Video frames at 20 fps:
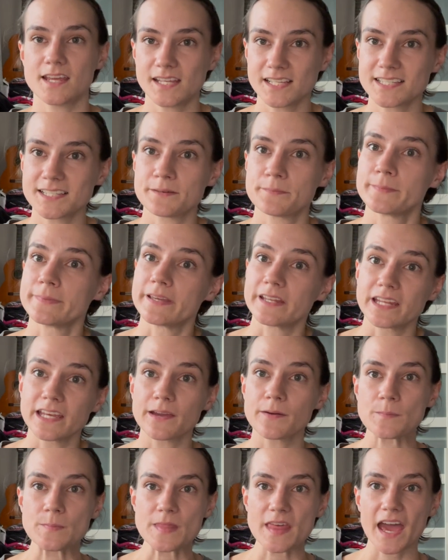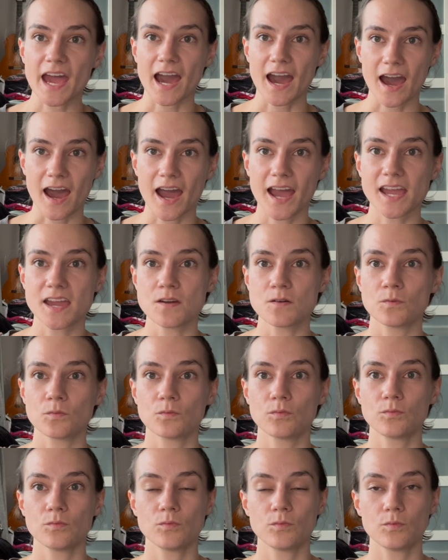a medium that I
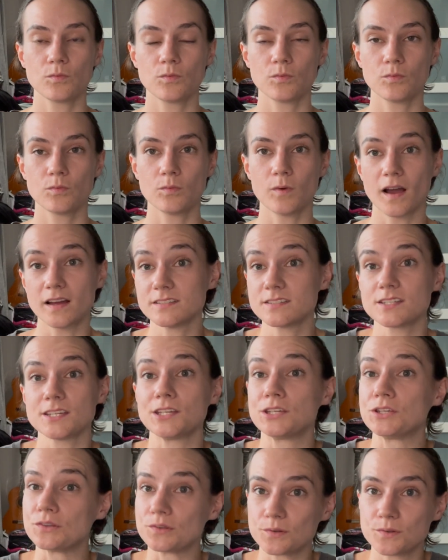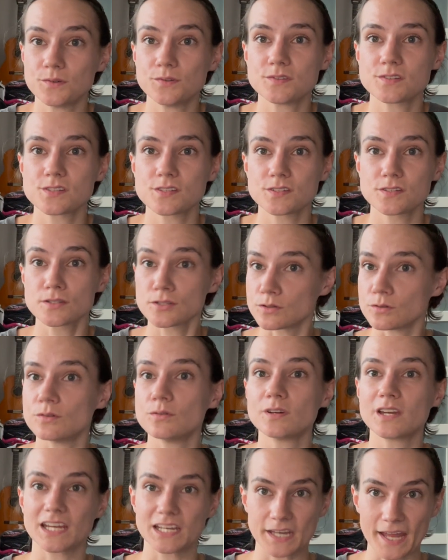want to use to
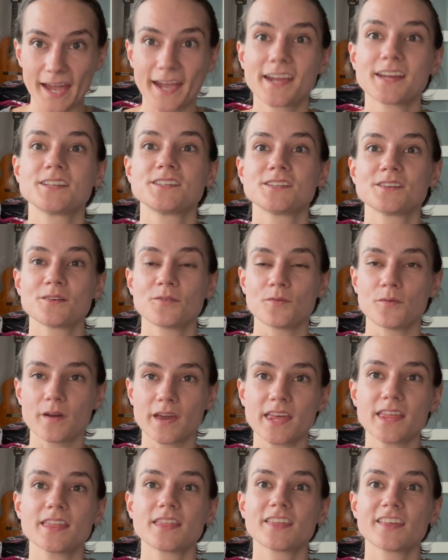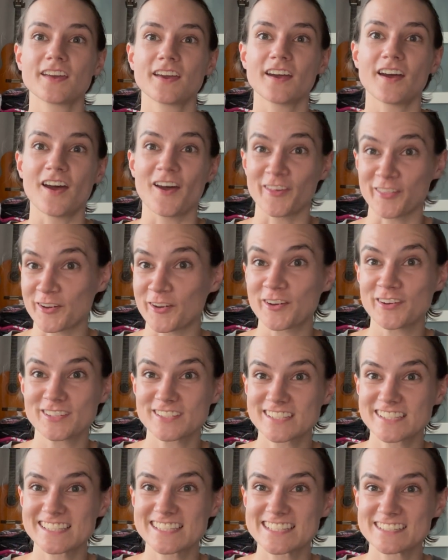connect with
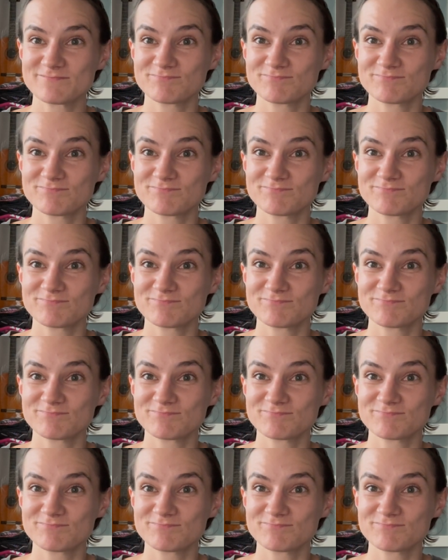others.